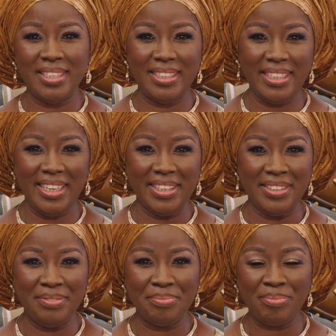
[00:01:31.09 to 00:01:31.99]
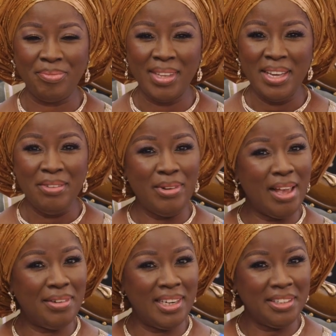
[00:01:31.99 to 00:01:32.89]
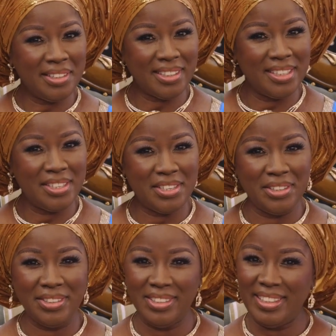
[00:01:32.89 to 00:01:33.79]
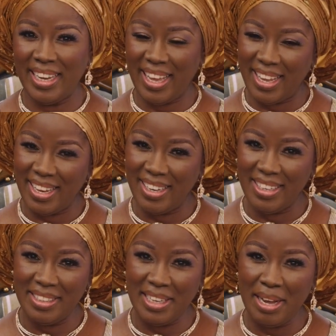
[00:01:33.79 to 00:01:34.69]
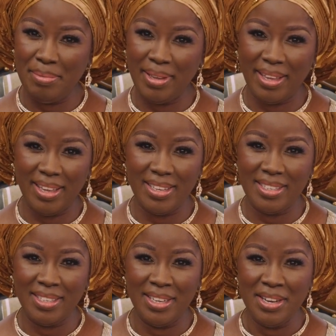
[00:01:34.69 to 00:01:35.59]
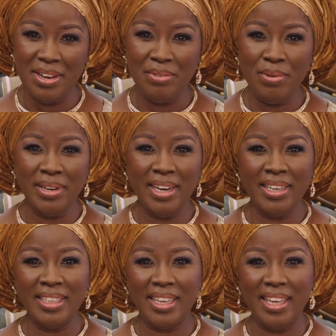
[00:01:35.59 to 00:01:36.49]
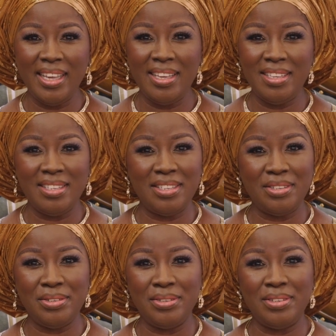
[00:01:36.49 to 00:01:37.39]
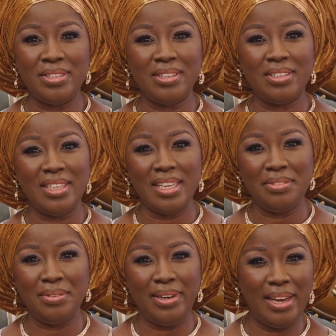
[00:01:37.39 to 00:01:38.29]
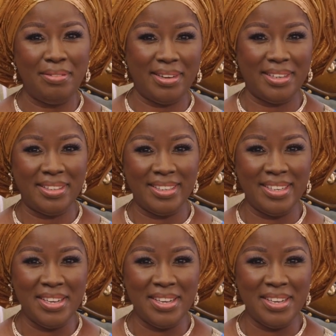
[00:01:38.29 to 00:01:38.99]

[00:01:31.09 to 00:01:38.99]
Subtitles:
Yasir. We have an interesting show today. The topic is, what are the keys to successful living?